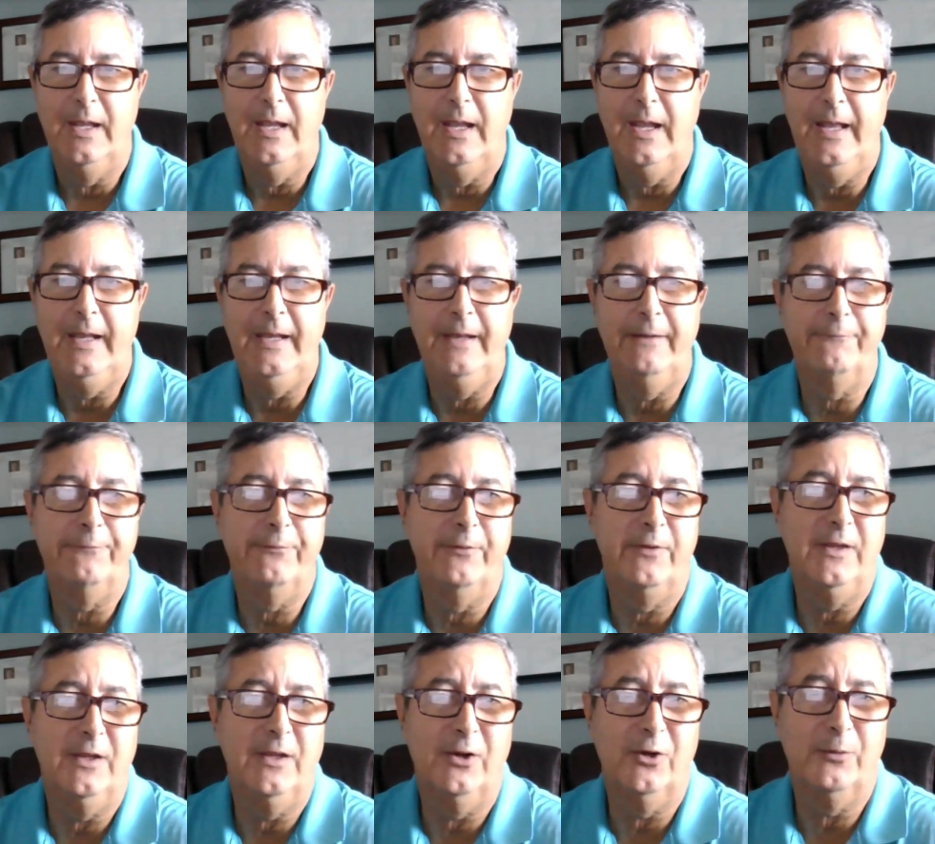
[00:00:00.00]
And then for
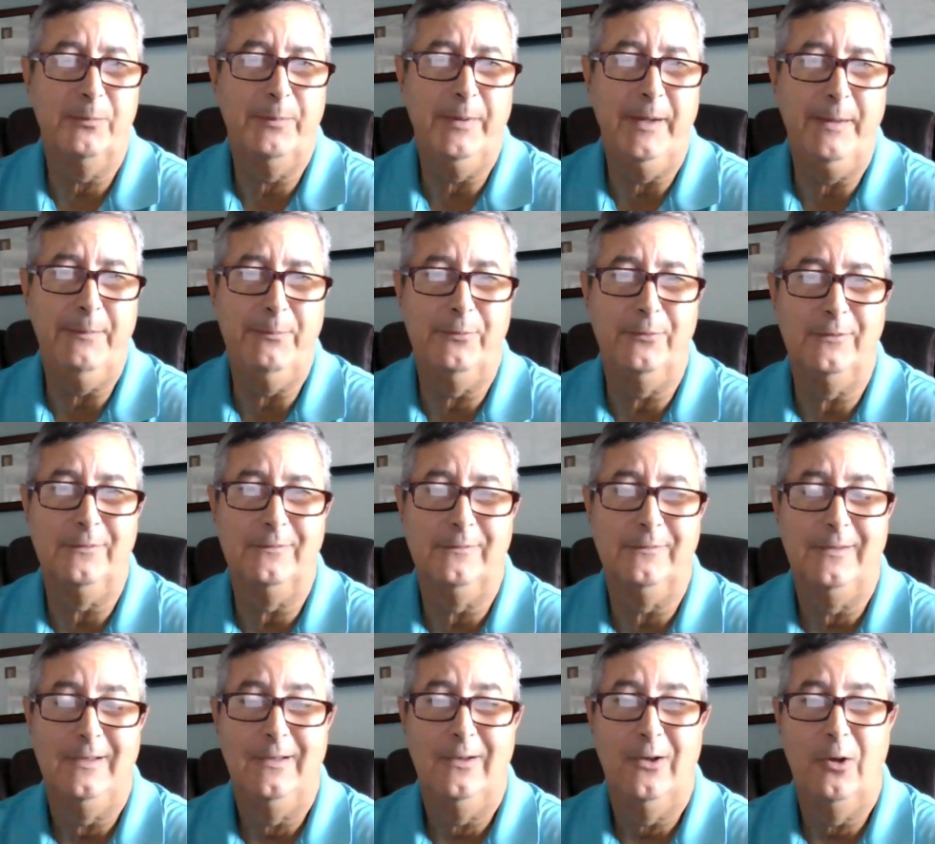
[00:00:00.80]
the younger people,
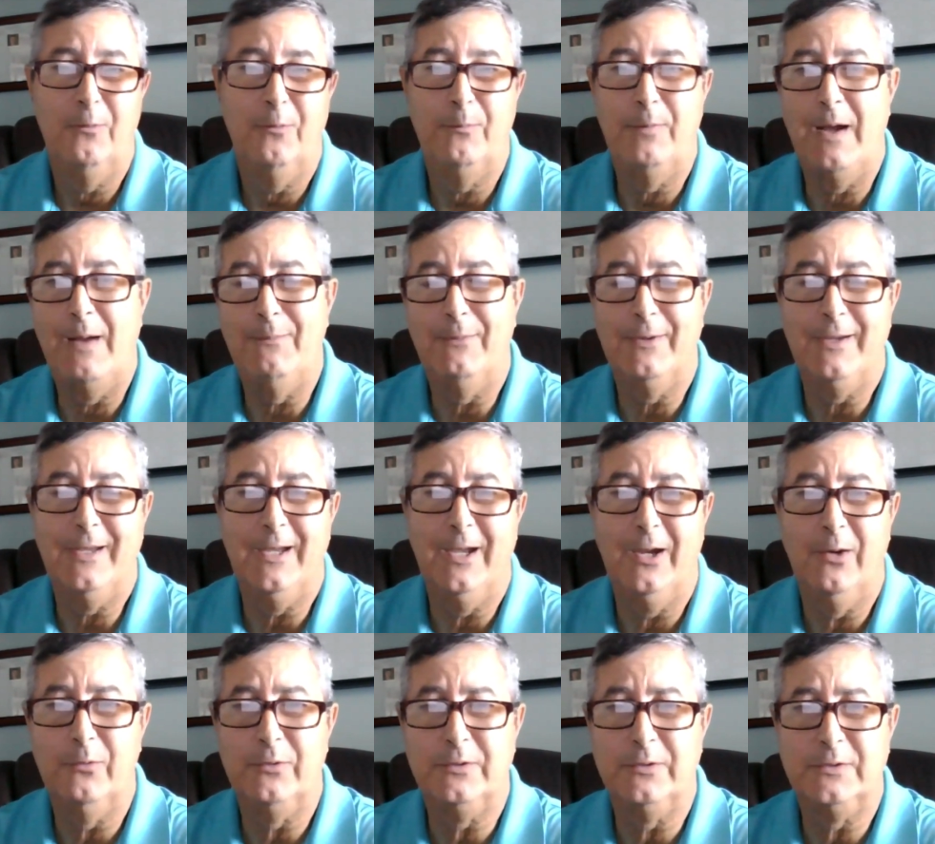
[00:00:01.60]

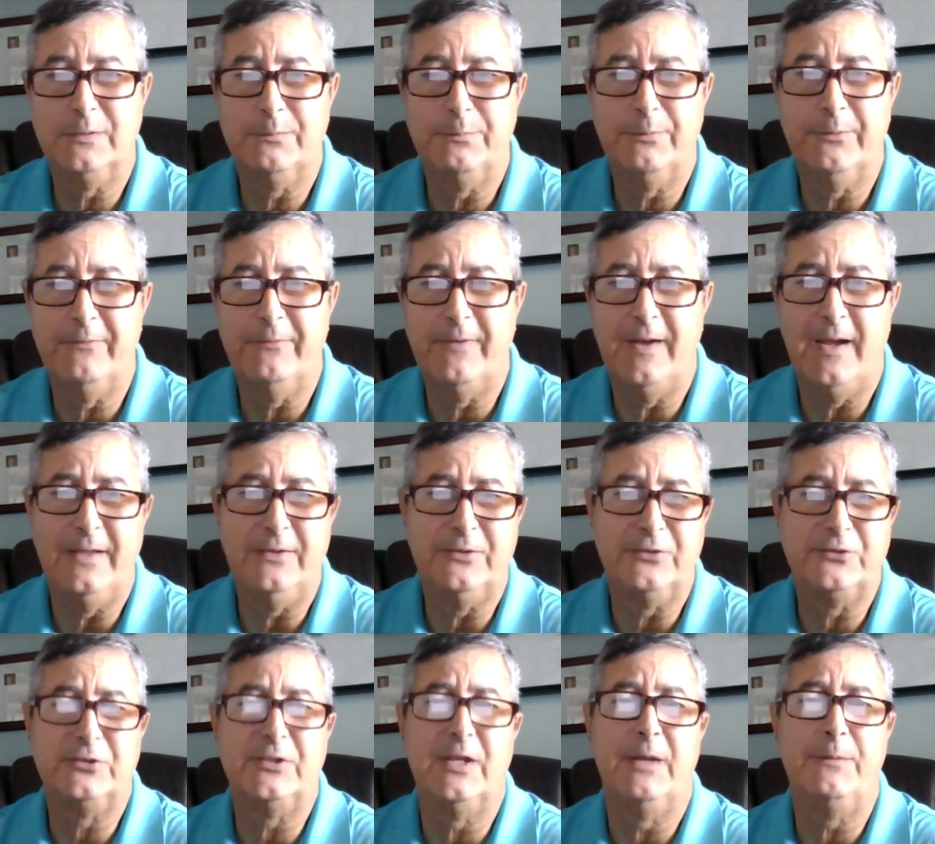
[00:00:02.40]
Obamacare was to provide
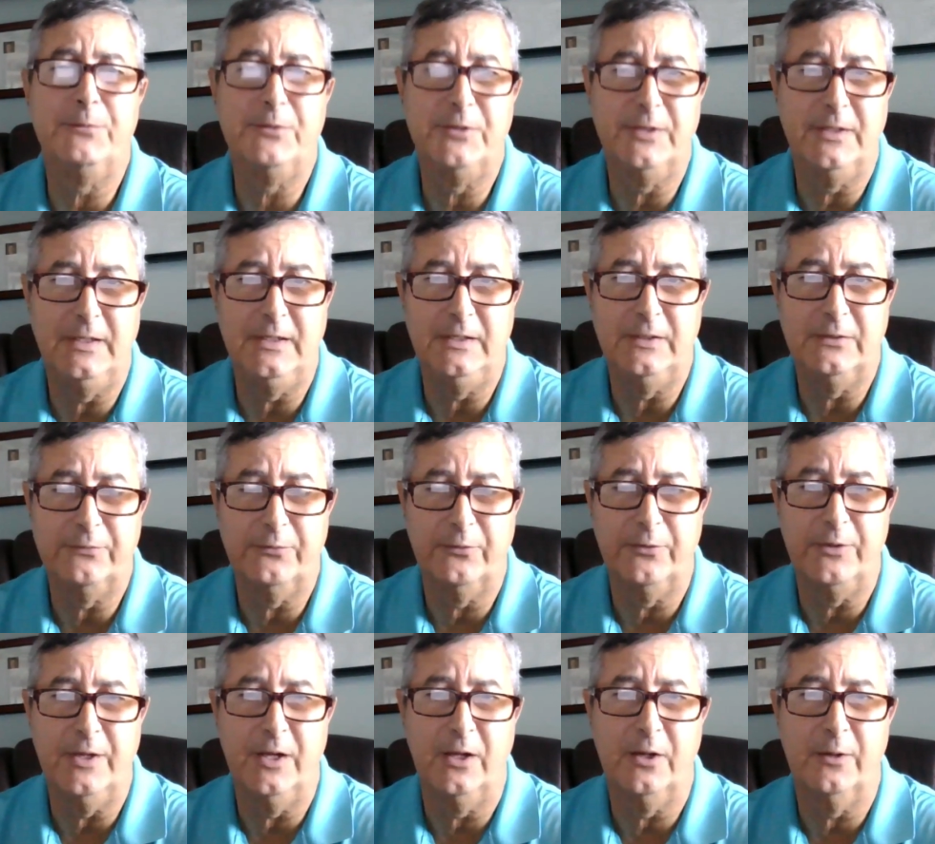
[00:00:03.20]
subsidies for
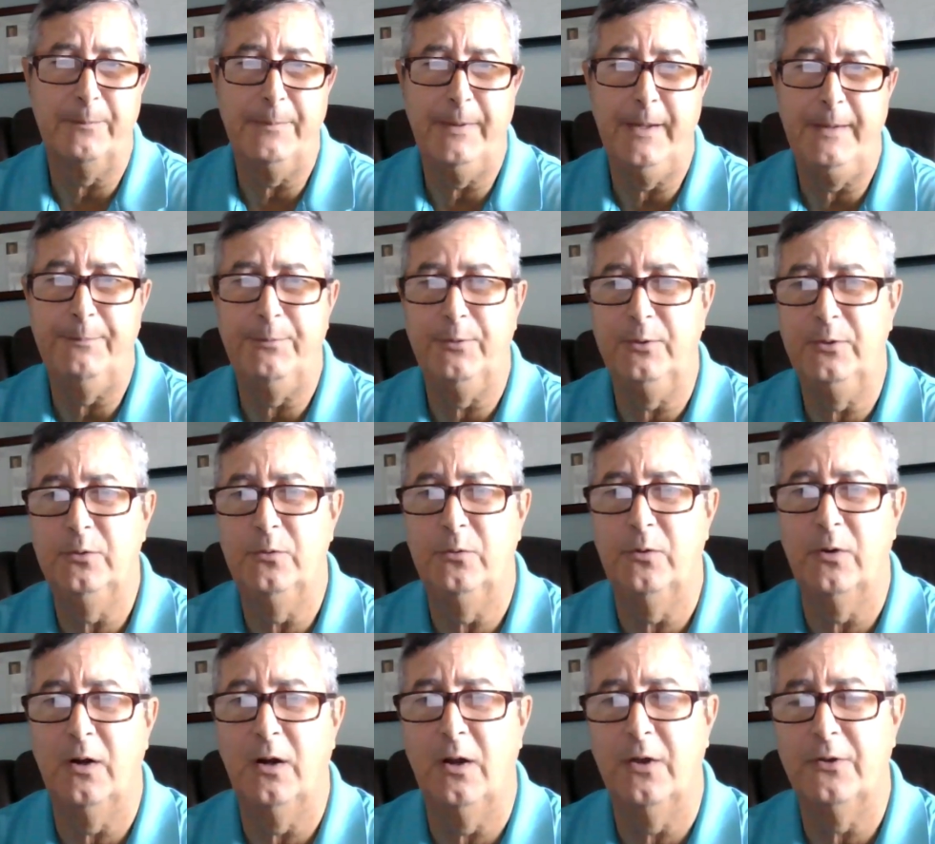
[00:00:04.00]
younger people who
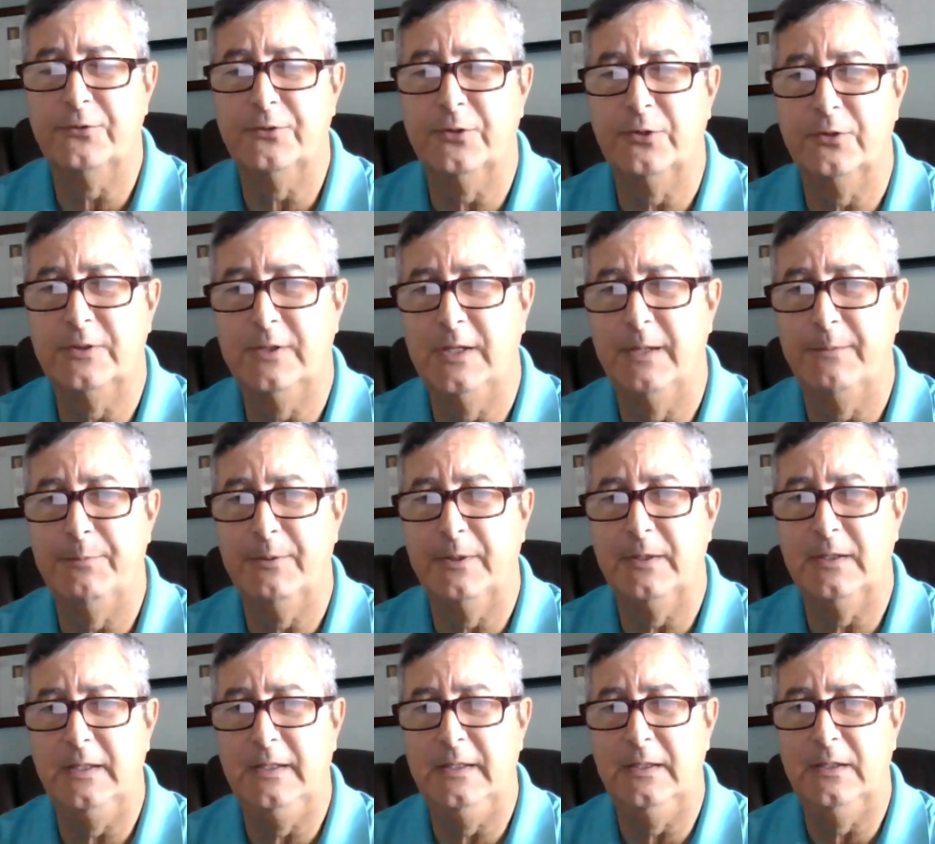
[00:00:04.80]
are also
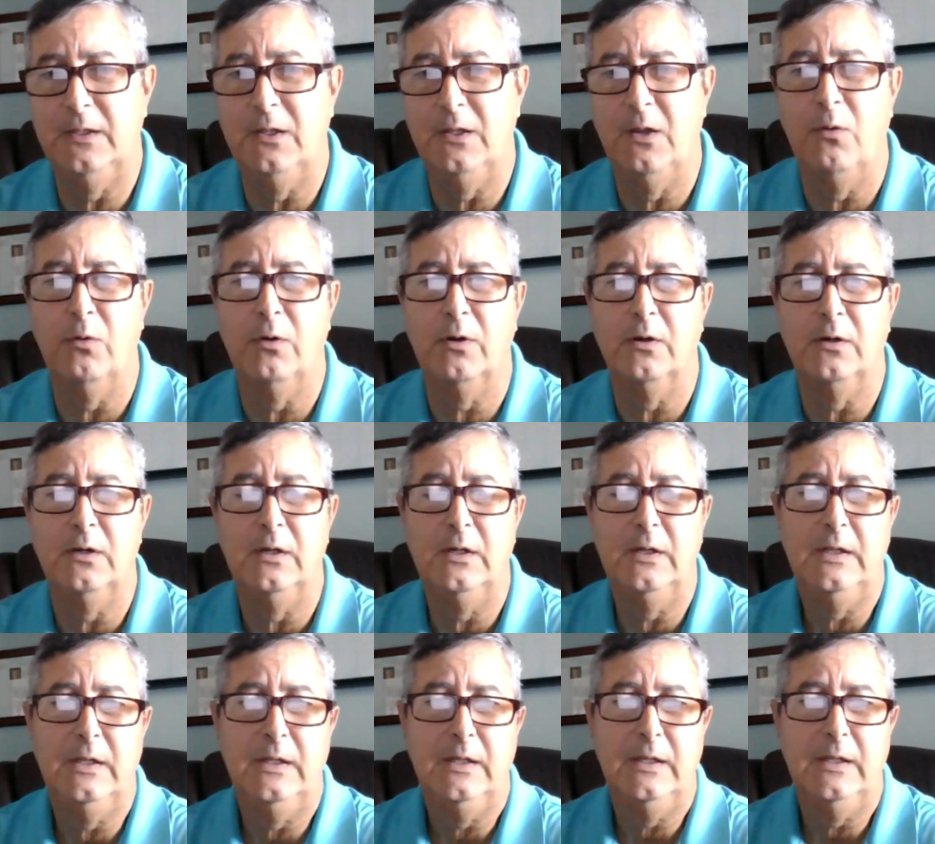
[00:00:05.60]
typically lower
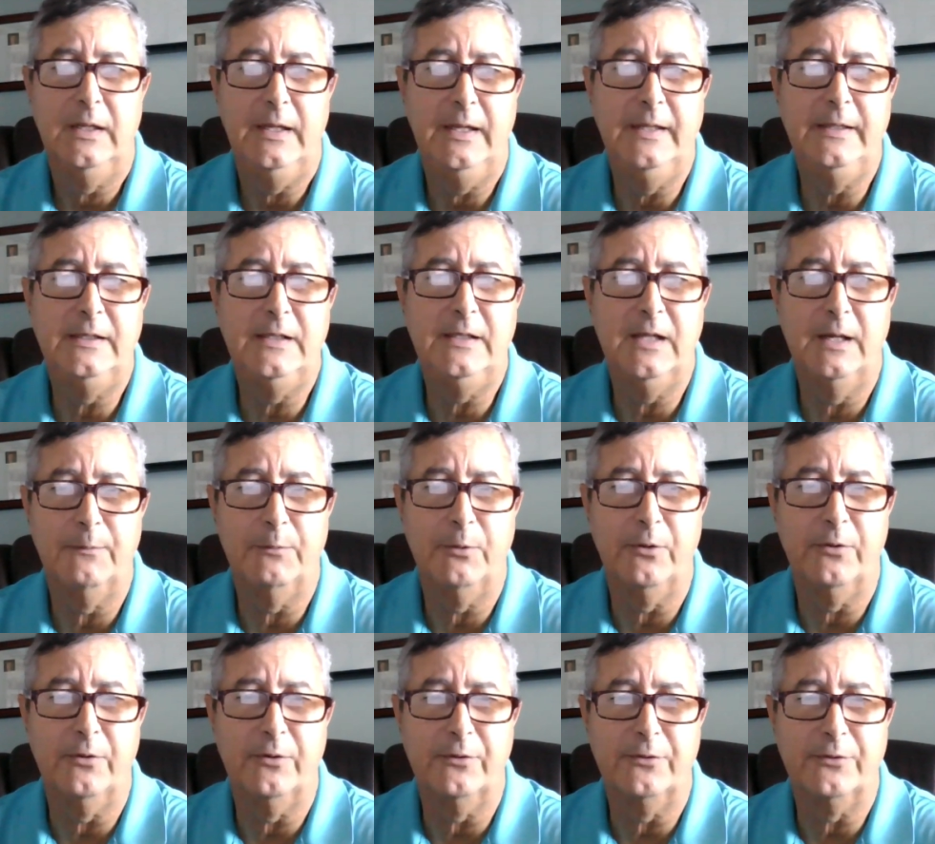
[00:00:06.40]
income
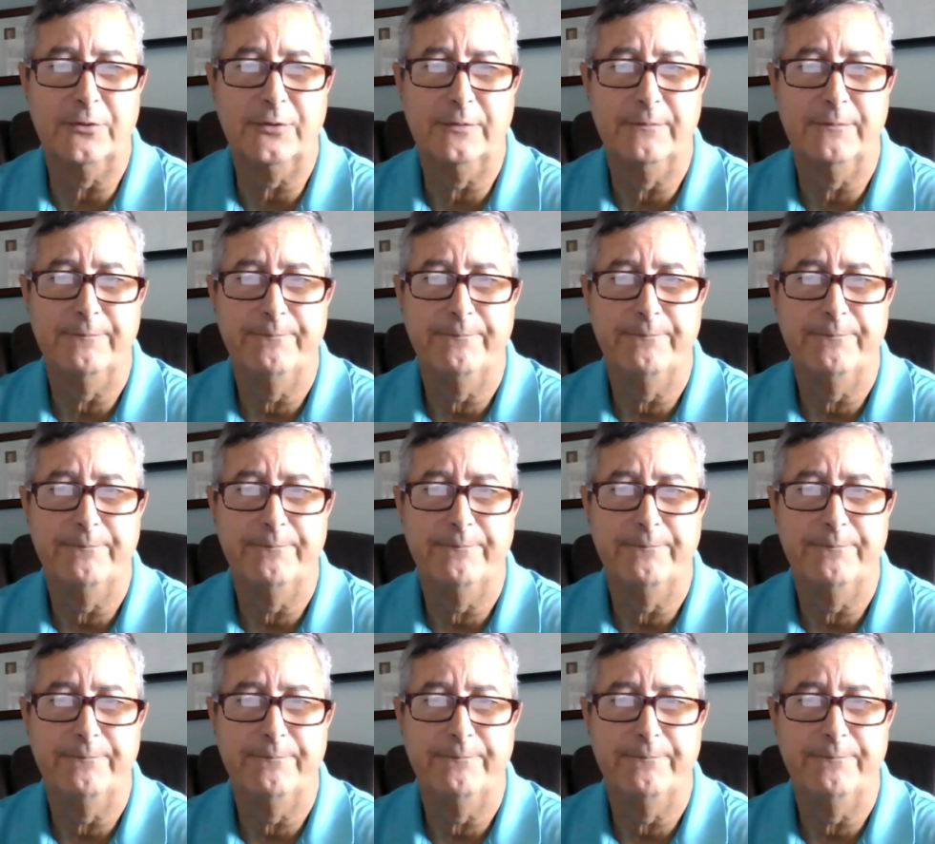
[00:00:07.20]
earners.